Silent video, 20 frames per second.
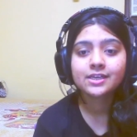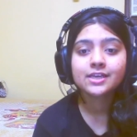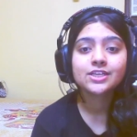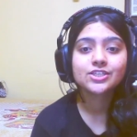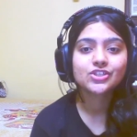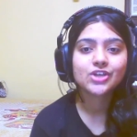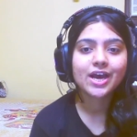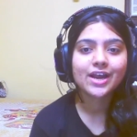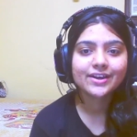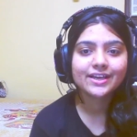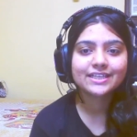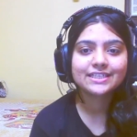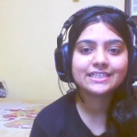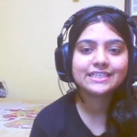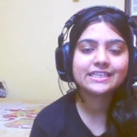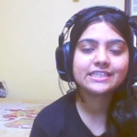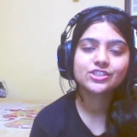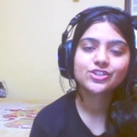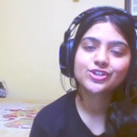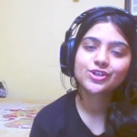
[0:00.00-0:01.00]
directly
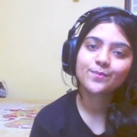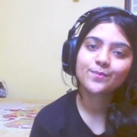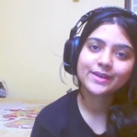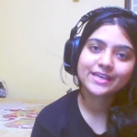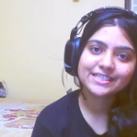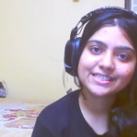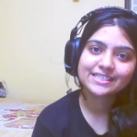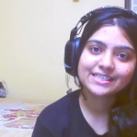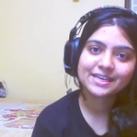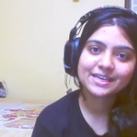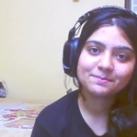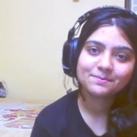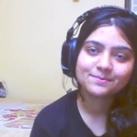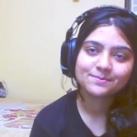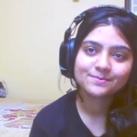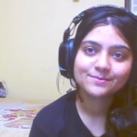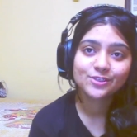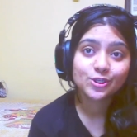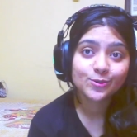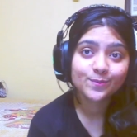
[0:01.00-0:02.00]
into your Paytm,
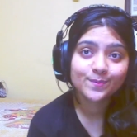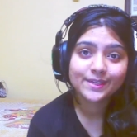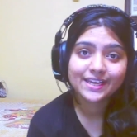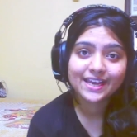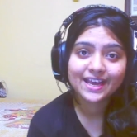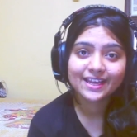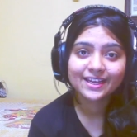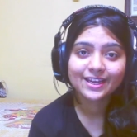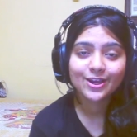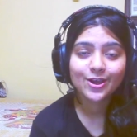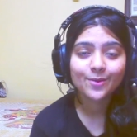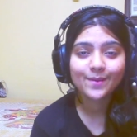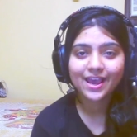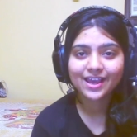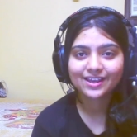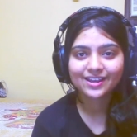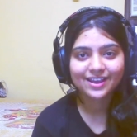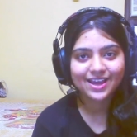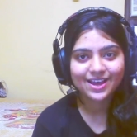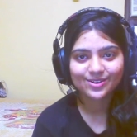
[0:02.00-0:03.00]
UPI, or bank
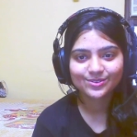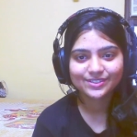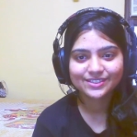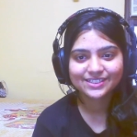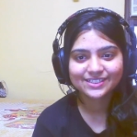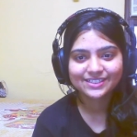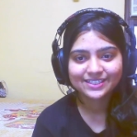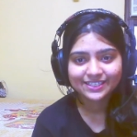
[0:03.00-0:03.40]
account.